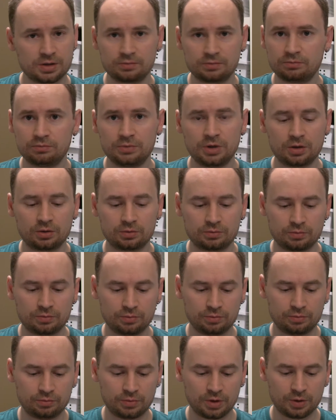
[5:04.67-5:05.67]
a,
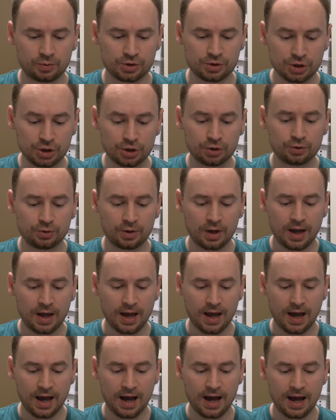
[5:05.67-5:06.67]
it was new.
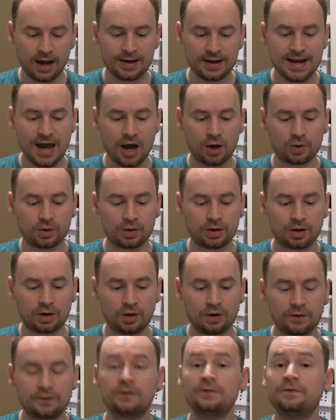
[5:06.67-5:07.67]
Now,
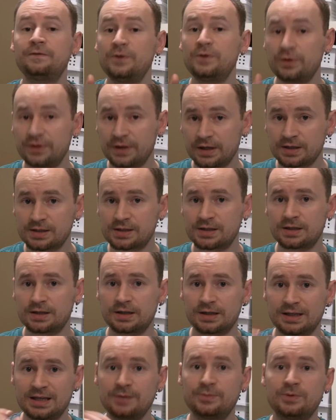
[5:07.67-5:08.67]
a few things
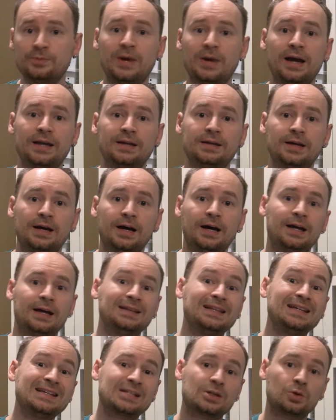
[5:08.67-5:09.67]
to keep in mind.
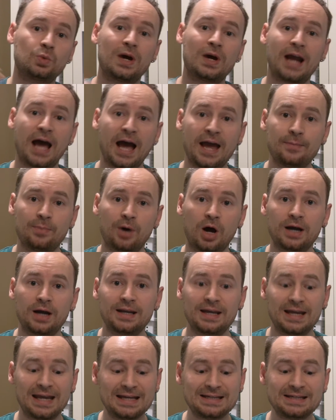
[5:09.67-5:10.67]
At least the one I
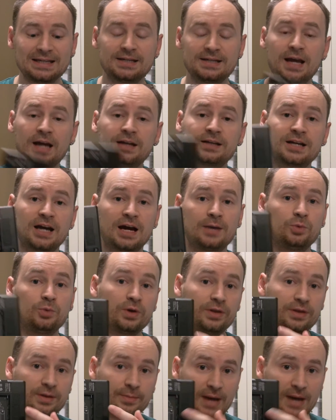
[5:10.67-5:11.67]
bought, it did not come
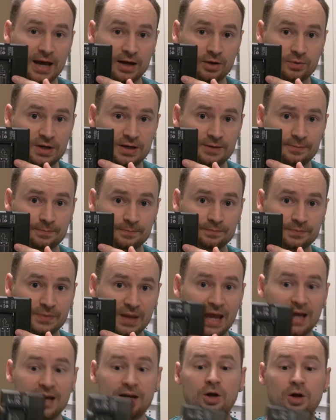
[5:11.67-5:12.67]
with the battery,
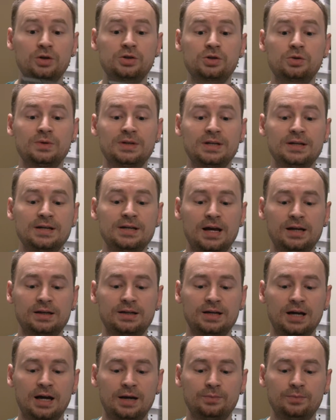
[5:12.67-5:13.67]
and it also did not
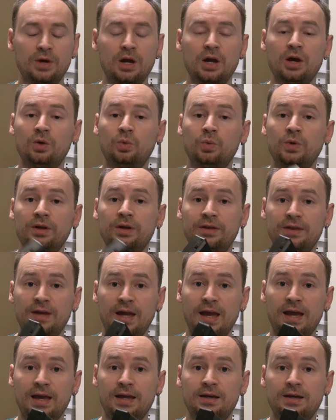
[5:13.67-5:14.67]
come with
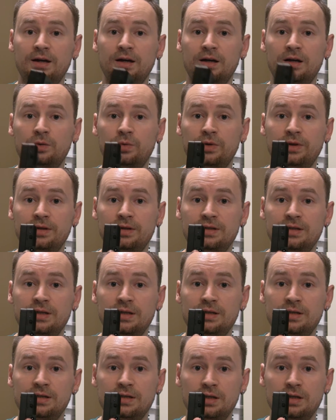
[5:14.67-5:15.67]
a
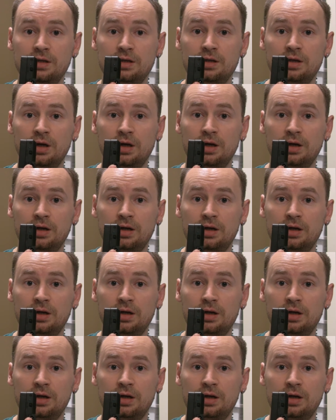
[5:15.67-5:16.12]
DC